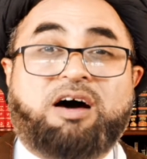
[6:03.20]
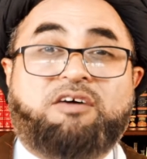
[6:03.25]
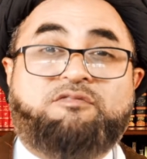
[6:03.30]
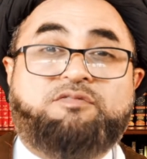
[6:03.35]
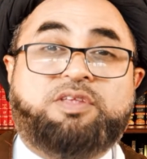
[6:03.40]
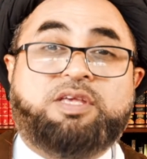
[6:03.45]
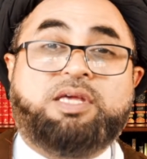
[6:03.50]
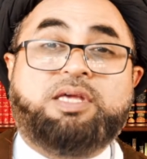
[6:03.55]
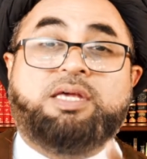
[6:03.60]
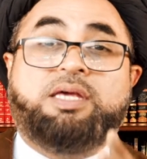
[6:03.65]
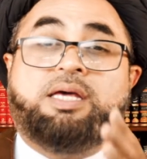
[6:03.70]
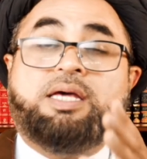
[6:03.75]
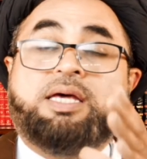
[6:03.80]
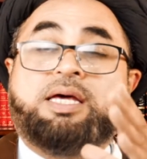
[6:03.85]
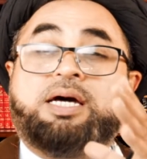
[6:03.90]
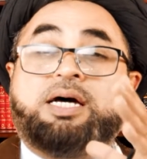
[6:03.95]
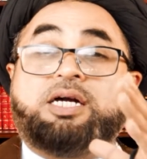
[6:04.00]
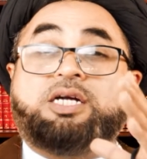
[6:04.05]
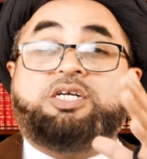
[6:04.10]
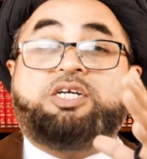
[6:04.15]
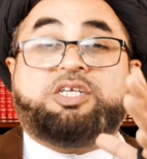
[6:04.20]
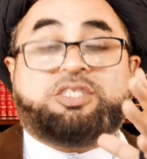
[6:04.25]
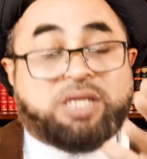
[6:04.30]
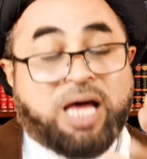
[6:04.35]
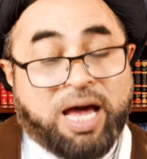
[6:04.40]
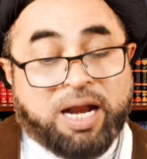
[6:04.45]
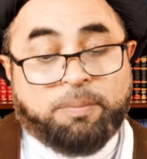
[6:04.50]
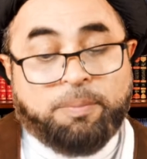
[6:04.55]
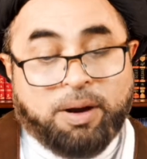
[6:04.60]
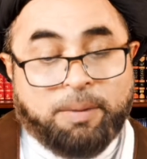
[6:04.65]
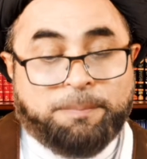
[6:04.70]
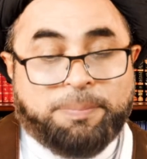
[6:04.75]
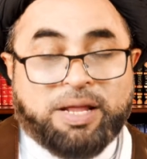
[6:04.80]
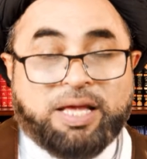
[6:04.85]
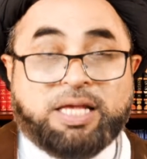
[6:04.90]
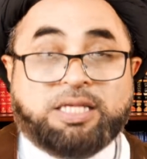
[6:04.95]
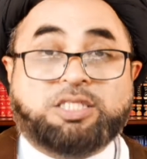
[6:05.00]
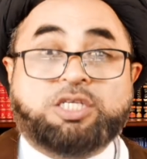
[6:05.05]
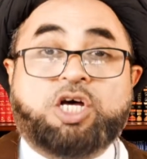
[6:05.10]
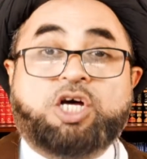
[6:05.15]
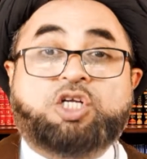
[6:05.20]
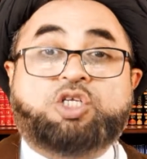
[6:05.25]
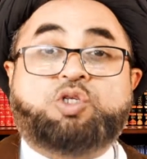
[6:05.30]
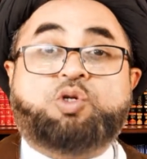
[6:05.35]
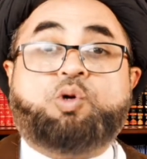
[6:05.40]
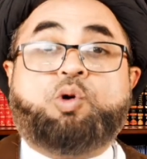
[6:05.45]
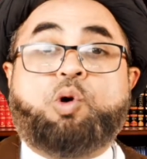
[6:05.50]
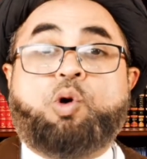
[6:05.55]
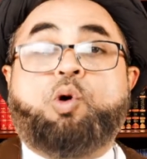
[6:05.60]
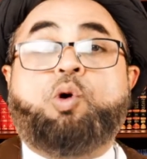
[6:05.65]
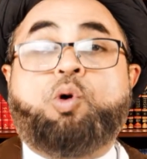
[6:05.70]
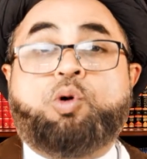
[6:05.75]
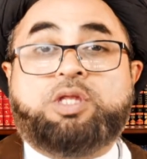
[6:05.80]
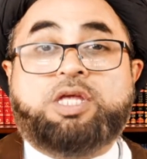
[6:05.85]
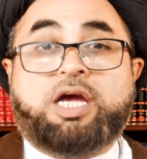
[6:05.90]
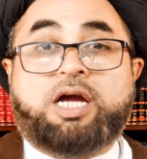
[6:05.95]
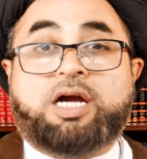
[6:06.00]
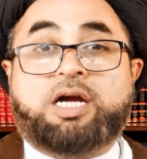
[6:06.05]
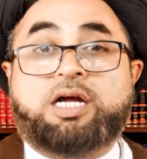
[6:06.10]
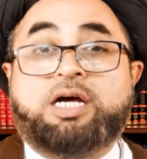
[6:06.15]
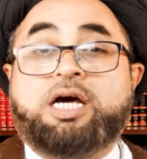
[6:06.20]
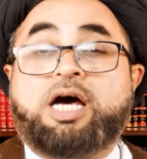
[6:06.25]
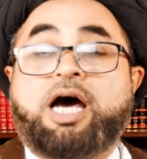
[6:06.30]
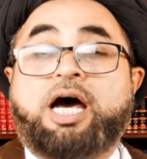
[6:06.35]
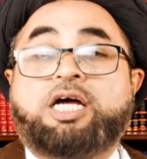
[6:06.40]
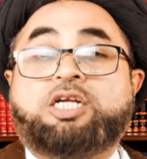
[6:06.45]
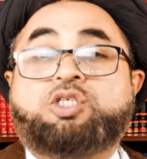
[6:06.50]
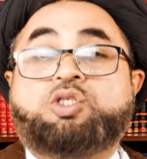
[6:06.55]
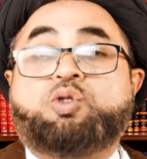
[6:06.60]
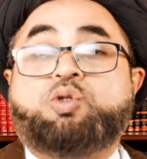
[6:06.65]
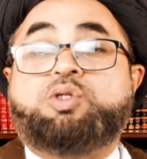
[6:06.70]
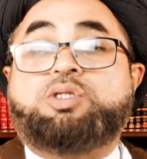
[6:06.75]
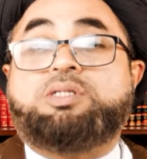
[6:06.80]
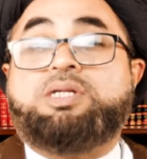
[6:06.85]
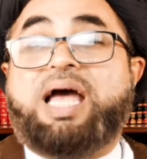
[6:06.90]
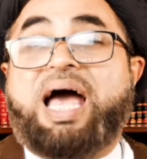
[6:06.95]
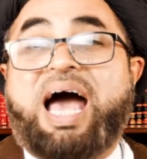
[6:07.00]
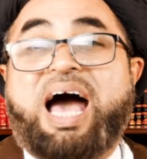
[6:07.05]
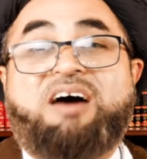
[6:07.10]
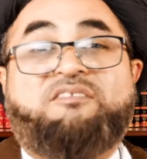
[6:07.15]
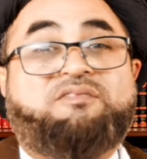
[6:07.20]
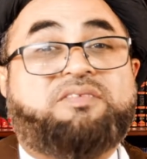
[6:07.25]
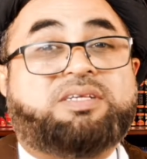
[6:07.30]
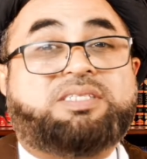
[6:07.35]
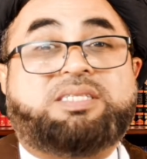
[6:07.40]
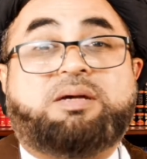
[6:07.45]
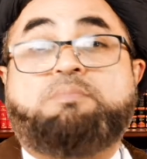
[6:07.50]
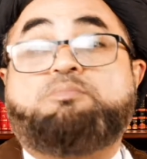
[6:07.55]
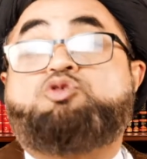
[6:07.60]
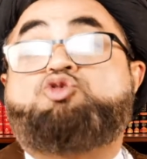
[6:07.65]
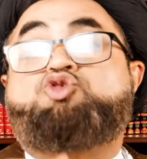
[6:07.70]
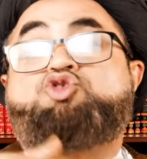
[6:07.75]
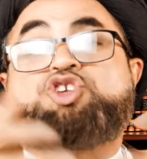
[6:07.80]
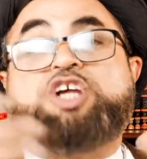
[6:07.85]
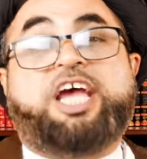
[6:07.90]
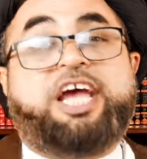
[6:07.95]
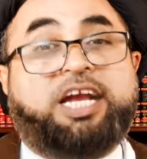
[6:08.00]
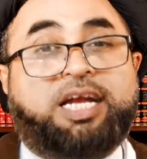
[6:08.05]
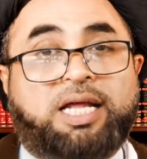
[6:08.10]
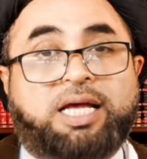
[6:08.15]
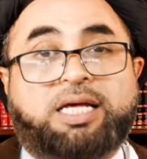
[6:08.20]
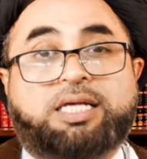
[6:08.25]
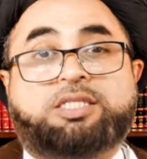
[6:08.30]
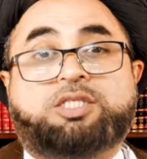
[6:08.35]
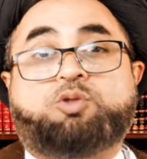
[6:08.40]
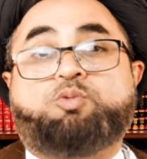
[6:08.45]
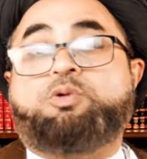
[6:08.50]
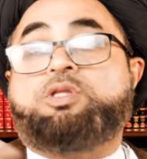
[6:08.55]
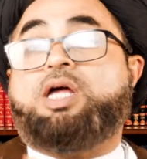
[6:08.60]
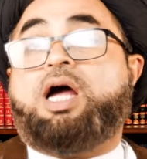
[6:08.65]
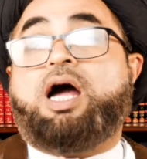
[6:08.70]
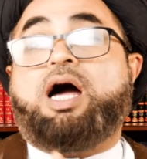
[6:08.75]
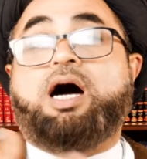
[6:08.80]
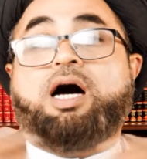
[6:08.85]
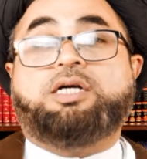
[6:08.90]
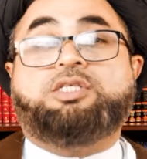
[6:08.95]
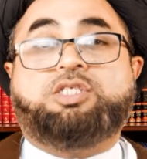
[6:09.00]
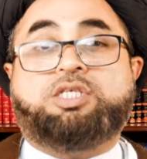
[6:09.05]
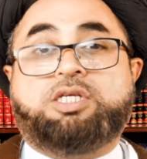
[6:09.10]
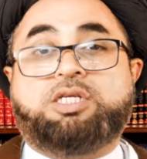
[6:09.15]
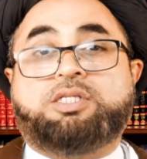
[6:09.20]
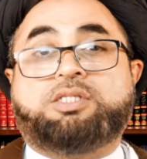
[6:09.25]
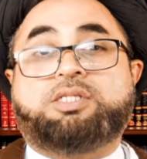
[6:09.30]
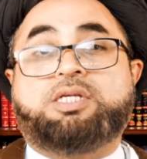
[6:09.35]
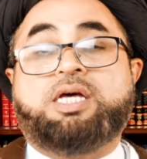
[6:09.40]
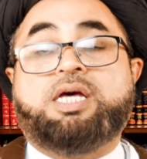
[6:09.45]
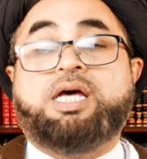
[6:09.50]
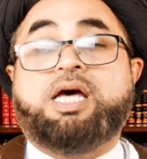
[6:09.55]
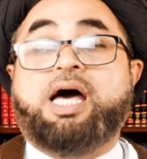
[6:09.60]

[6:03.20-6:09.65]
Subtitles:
of the desirable place to go there and to have some tradings with Hajis.